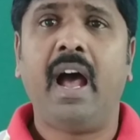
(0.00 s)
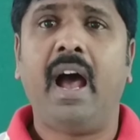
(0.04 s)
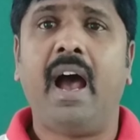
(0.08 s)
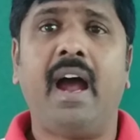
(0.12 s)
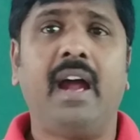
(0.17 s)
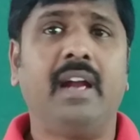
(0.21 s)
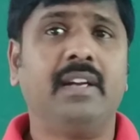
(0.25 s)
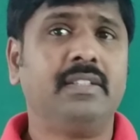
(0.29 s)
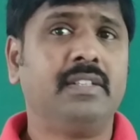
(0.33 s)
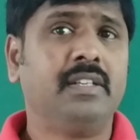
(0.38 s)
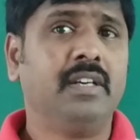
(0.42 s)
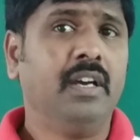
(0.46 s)

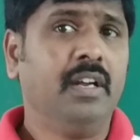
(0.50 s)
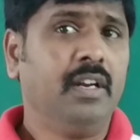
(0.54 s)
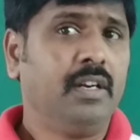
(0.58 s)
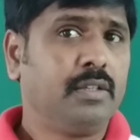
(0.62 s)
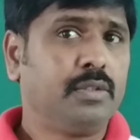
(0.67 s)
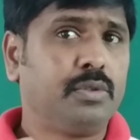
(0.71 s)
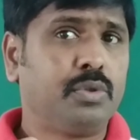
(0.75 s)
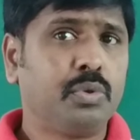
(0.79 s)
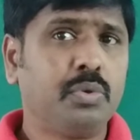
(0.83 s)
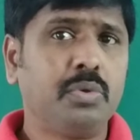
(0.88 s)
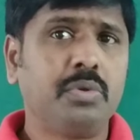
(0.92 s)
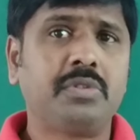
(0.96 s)
and
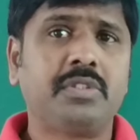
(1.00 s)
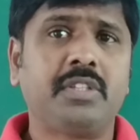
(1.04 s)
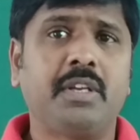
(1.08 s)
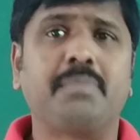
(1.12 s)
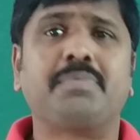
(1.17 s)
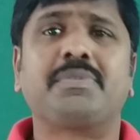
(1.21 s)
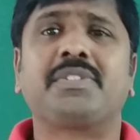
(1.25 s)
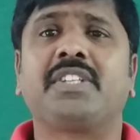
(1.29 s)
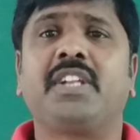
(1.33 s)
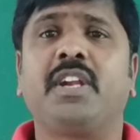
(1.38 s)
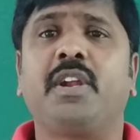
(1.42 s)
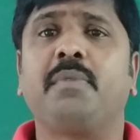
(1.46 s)
do
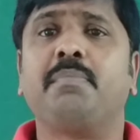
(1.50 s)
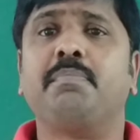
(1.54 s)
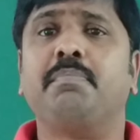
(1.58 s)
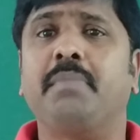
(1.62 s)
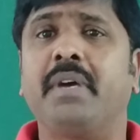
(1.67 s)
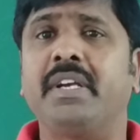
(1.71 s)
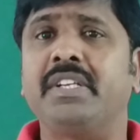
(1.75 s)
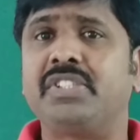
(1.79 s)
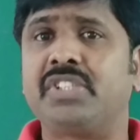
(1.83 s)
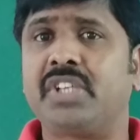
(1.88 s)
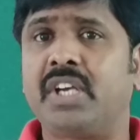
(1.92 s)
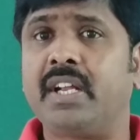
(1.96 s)
subscribe
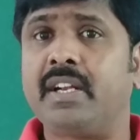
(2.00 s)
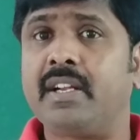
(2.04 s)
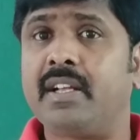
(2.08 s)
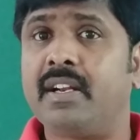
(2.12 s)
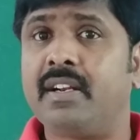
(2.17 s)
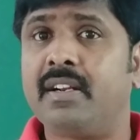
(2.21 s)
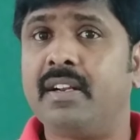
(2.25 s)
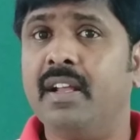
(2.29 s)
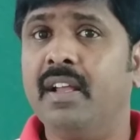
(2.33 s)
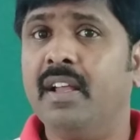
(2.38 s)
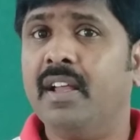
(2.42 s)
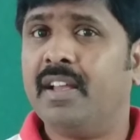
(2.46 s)
my
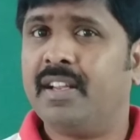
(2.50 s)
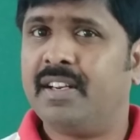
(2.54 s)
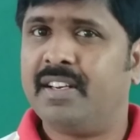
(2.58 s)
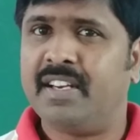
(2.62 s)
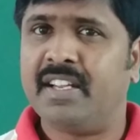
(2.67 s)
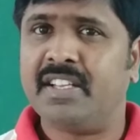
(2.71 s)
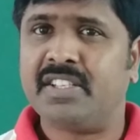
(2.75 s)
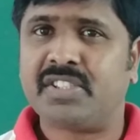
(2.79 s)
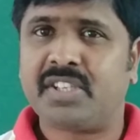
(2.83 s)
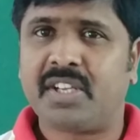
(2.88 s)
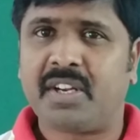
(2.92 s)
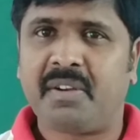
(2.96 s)
channel
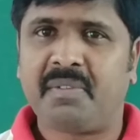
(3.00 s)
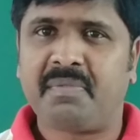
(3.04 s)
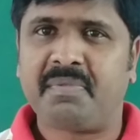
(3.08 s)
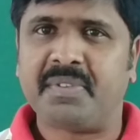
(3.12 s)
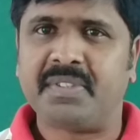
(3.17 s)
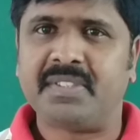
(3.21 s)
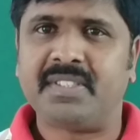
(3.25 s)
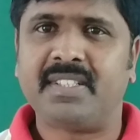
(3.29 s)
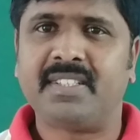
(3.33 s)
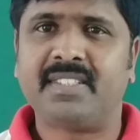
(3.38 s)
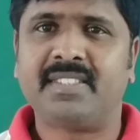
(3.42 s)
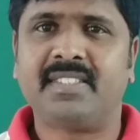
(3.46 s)
Nature of
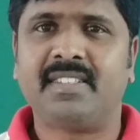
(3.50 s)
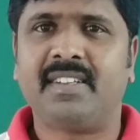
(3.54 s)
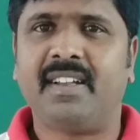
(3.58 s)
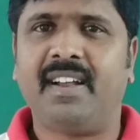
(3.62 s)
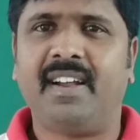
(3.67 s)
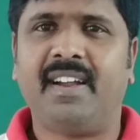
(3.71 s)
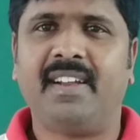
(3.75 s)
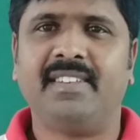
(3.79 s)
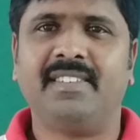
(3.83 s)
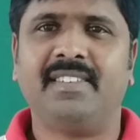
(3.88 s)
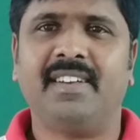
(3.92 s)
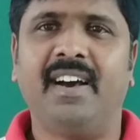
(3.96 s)
Physics
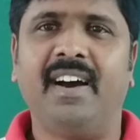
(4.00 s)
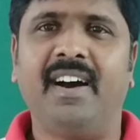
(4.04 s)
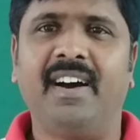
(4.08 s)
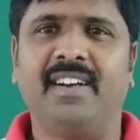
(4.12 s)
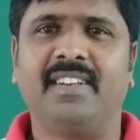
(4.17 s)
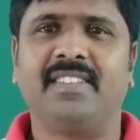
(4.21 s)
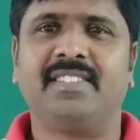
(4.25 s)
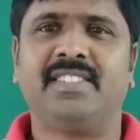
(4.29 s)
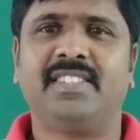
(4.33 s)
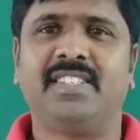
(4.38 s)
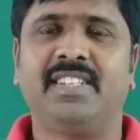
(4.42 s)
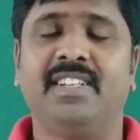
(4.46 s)
and
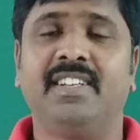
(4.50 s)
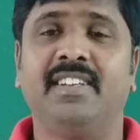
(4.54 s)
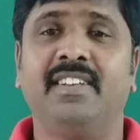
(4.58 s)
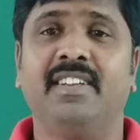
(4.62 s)
Art.